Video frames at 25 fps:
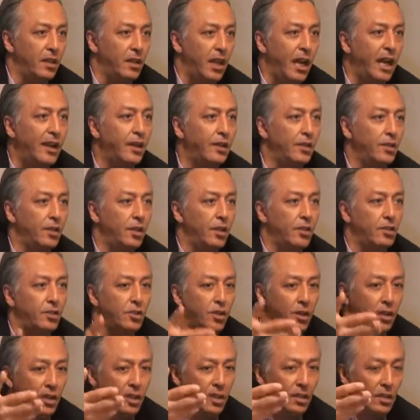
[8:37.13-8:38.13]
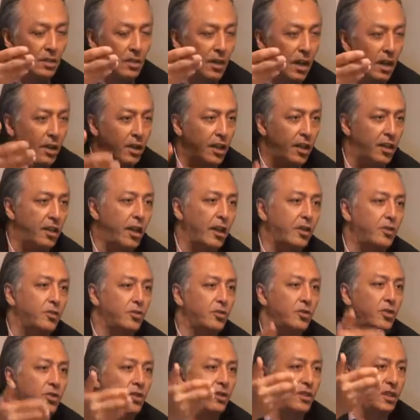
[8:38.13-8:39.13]
heritage and
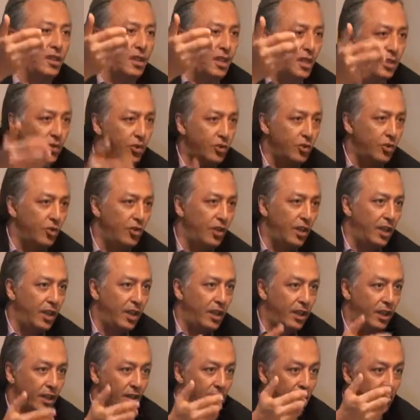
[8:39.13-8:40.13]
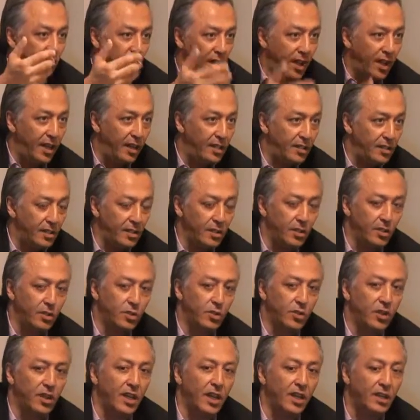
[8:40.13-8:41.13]
architecture and history and sciences and
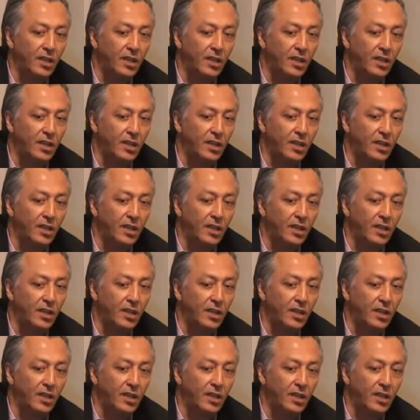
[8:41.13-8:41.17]
so on.